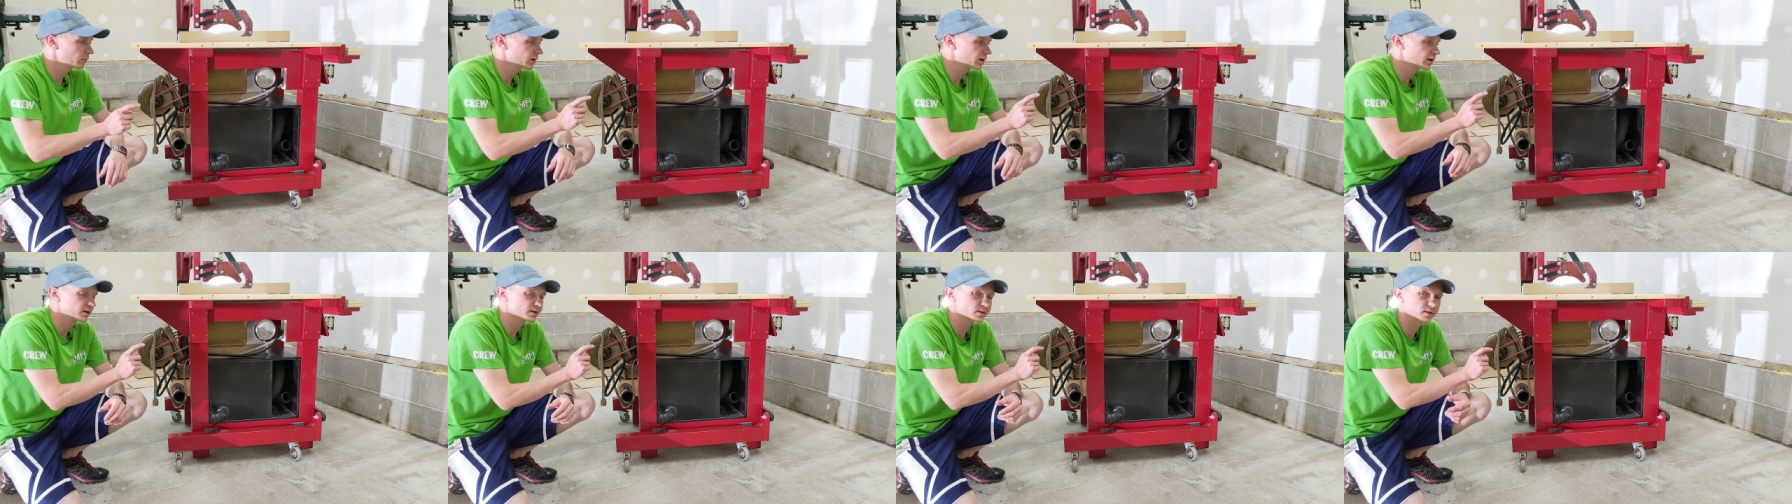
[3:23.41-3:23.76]

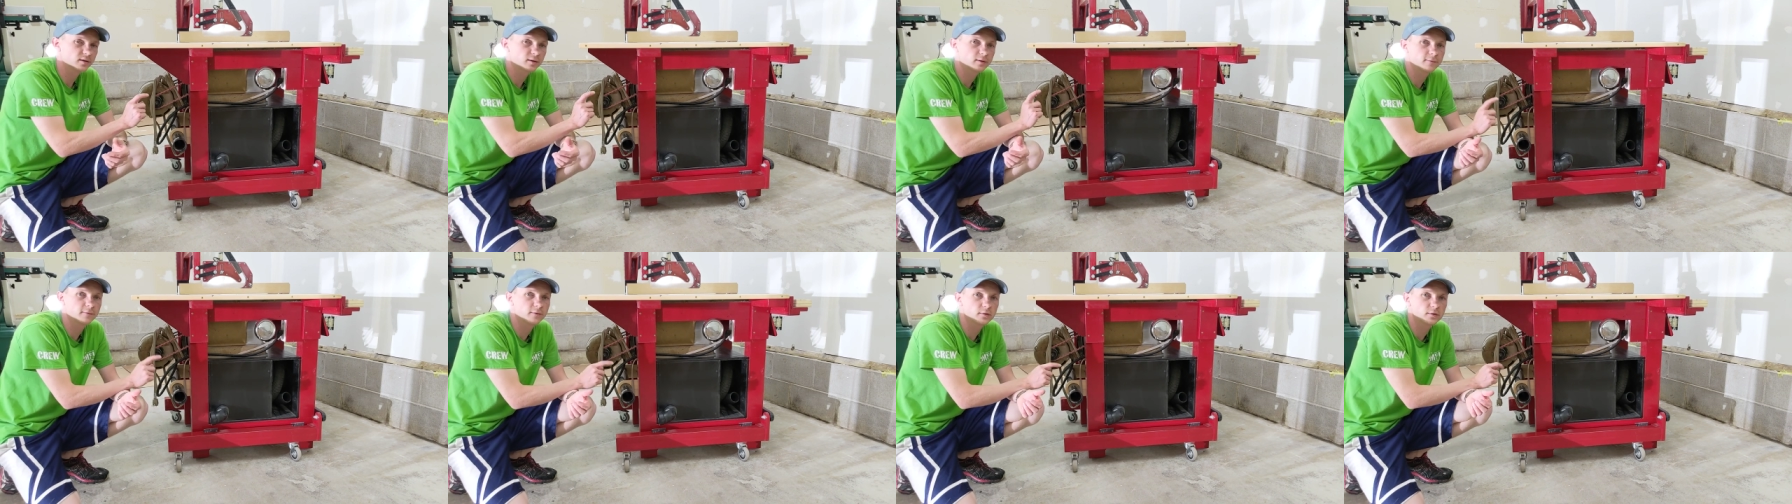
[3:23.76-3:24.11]
because
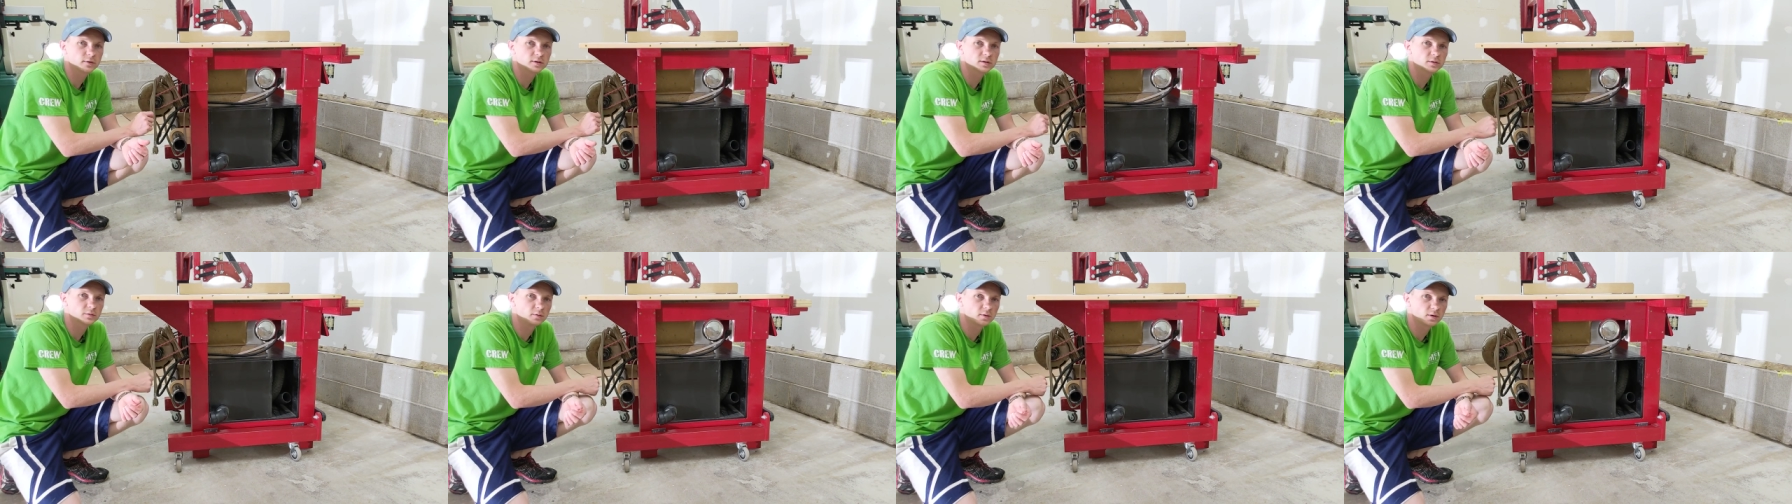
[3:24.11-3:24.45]
on the
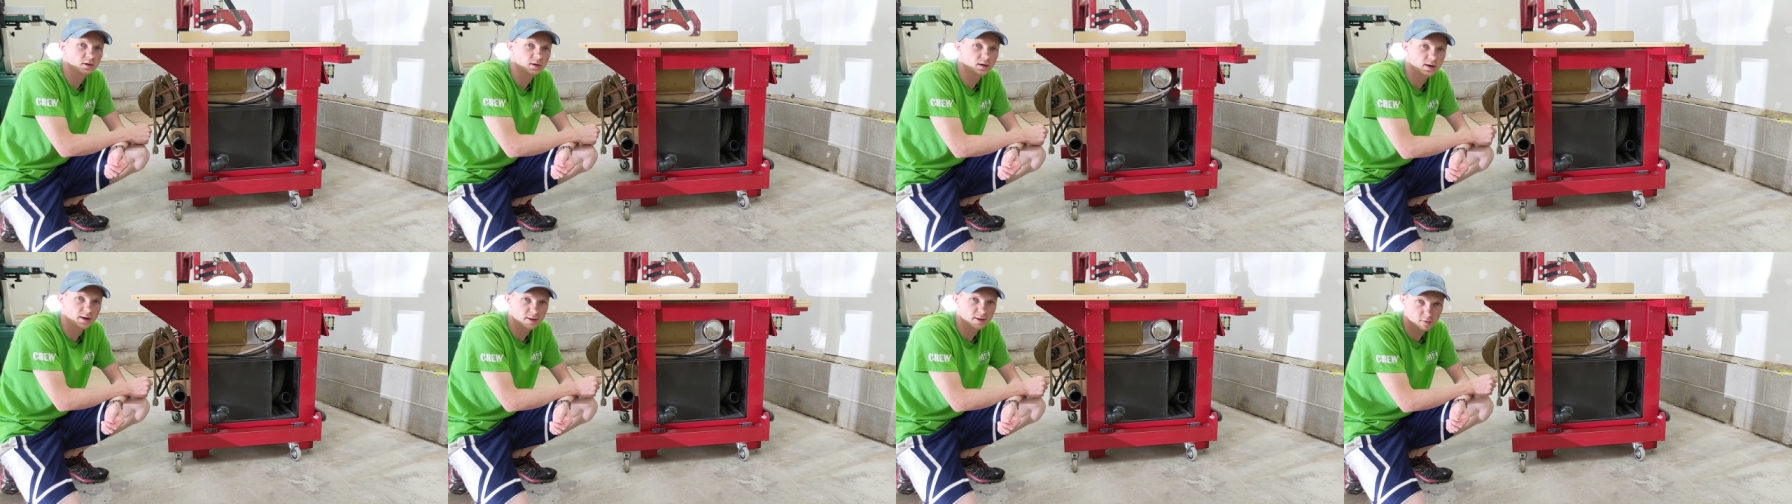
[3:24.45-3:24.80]
first
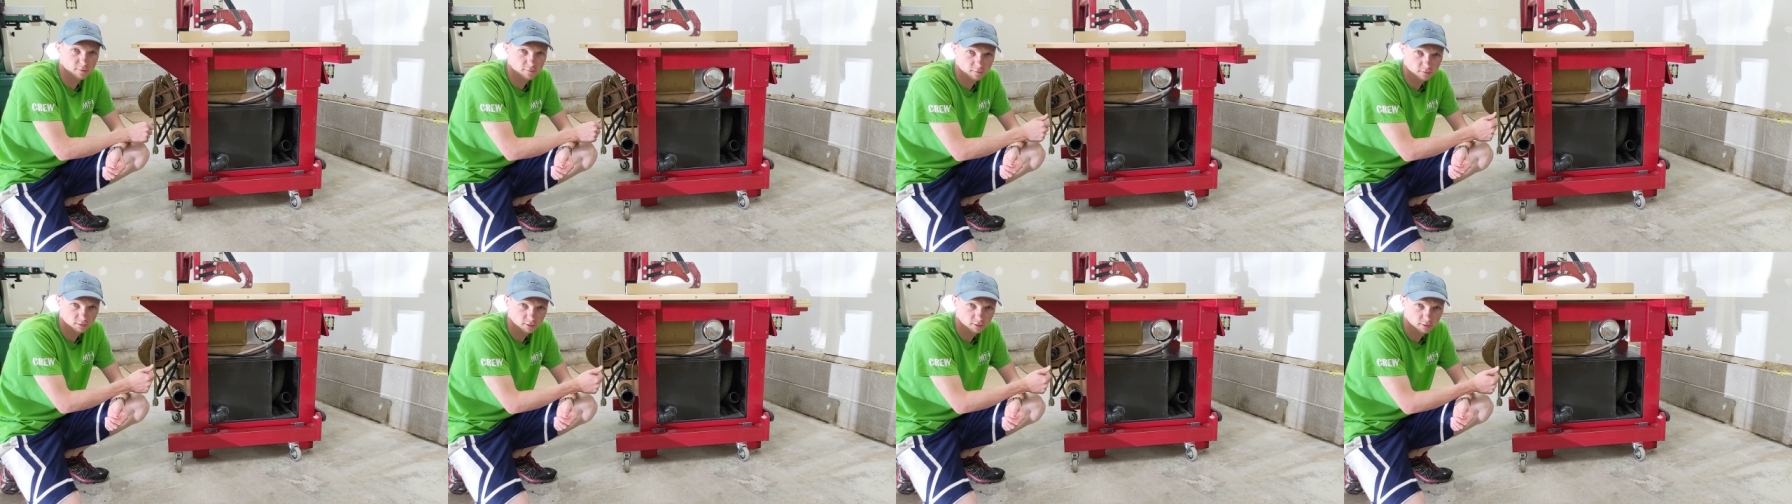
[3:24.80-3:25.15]
one I
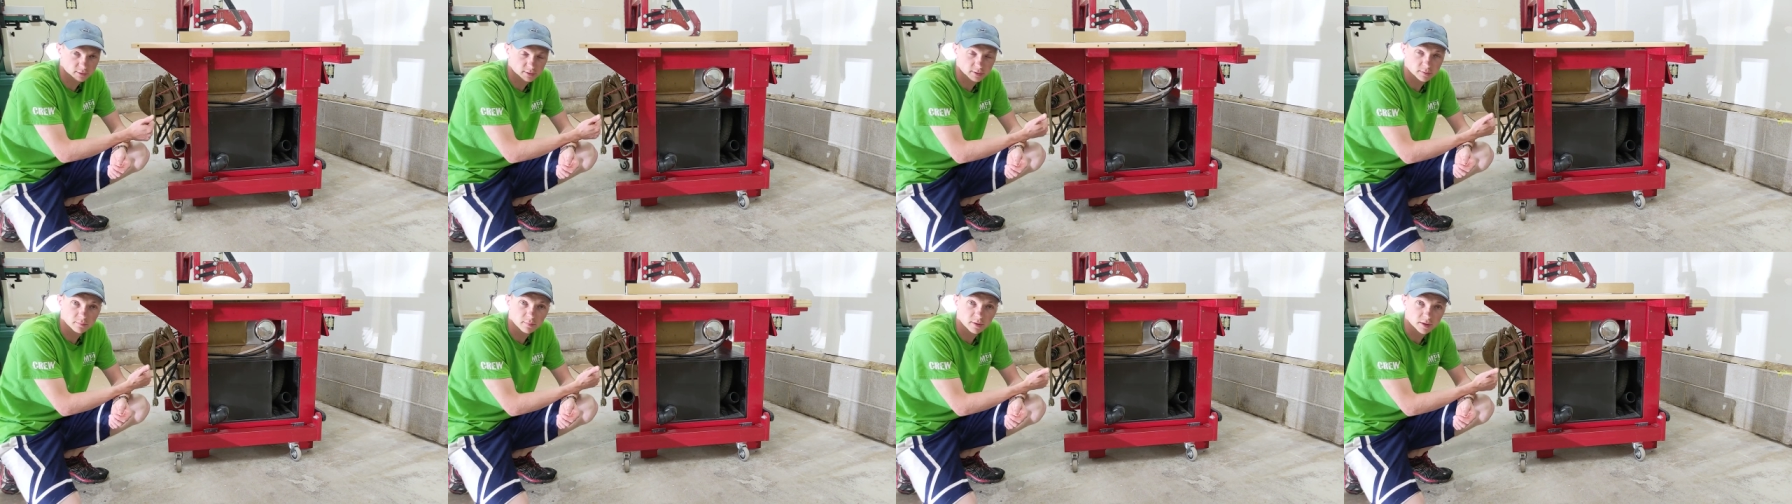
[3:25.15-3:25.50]

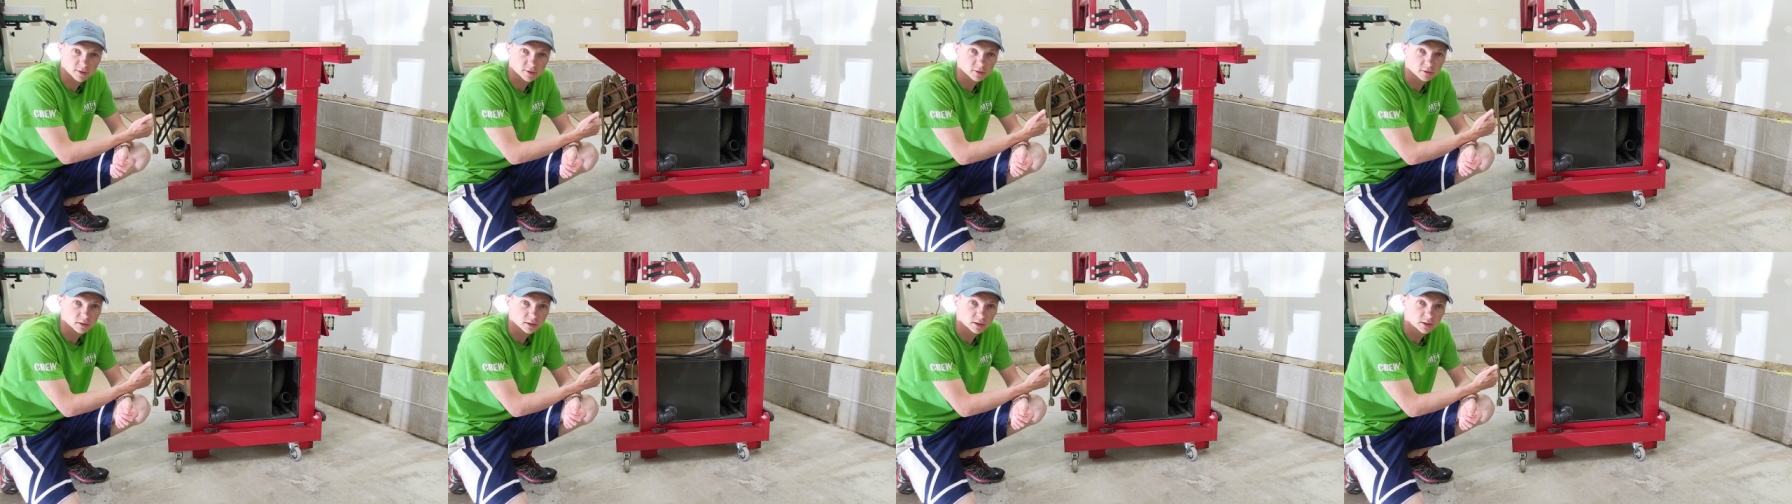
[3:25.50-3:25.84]
overlooked a
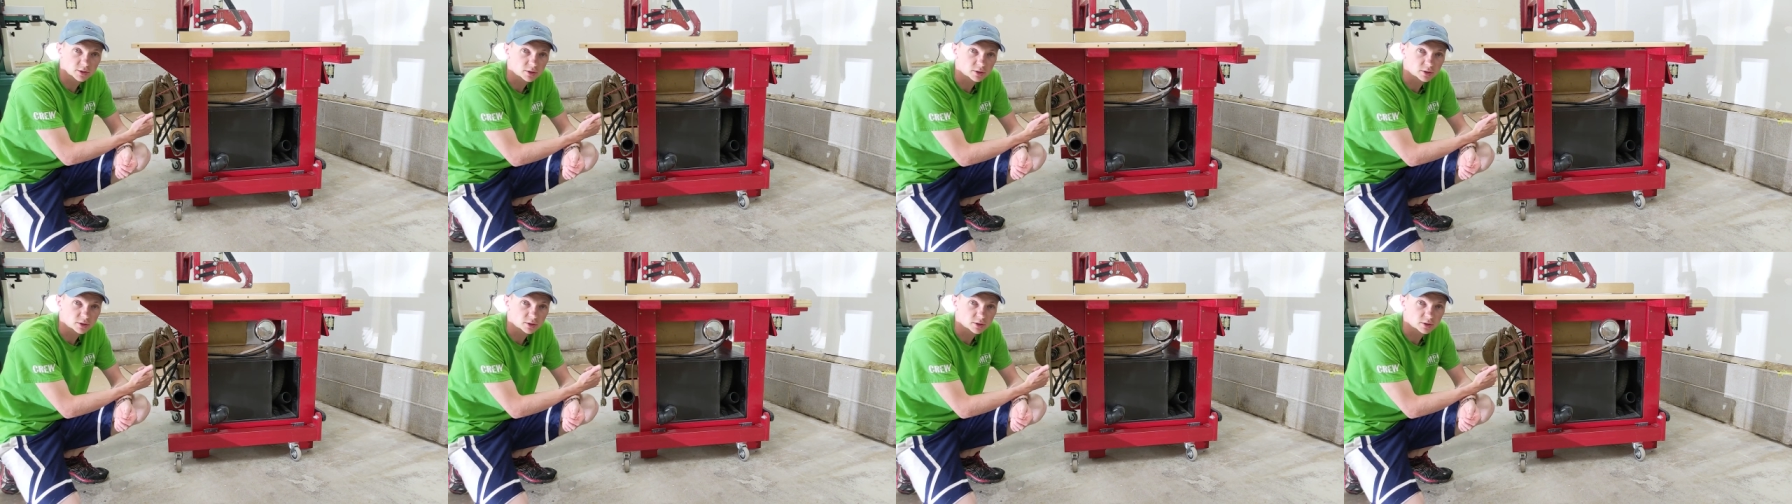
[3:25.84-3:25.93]
major